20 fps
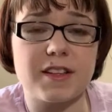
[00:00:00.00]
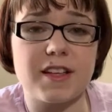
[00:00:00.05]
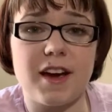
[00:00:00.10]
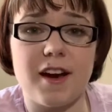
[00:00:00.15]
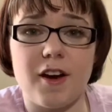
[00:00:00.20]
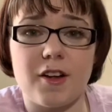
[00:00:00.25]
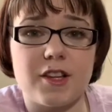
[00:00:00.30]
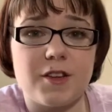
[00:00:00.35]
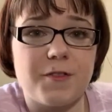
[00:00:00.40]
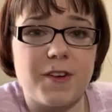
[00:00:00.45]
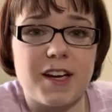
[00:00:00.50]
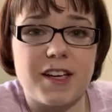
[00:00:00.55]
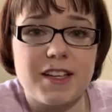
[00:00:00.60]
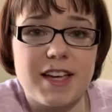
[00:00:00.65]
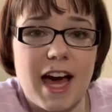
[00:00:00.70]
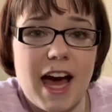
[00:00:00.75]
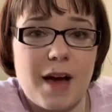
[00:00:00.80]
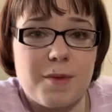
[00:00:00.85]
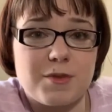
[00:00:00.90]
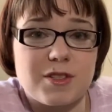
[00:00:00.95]
that, all the fun
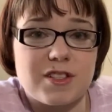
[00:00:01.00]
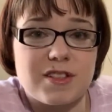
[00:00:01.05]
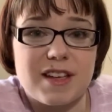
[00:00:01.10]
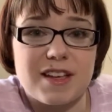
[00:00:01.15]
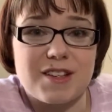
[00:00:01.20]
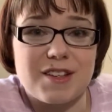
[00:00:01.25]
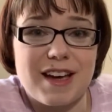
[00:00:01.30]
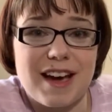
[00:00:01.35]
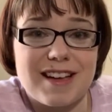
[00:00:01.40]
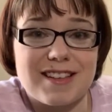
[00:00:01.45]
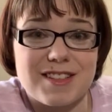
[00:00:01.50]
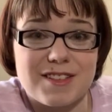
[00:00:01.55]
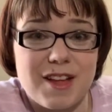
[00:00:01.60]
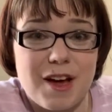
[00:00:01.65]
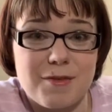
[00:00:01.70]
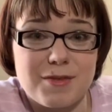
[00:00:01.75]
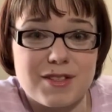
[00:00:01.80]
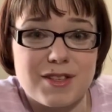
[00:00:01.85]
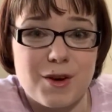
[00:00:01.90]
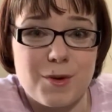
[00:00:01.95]
captions that you guys
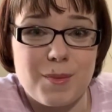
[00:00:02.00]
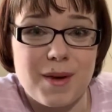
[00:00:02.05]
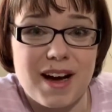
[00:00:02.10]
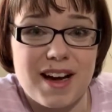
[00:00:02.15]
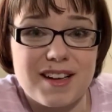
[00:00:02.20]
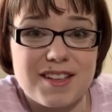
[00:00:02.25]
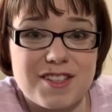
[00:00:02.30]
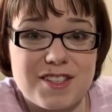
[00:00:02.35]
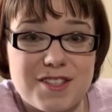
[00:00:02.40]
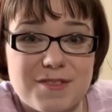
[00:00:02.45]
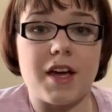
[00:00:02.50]
love so much.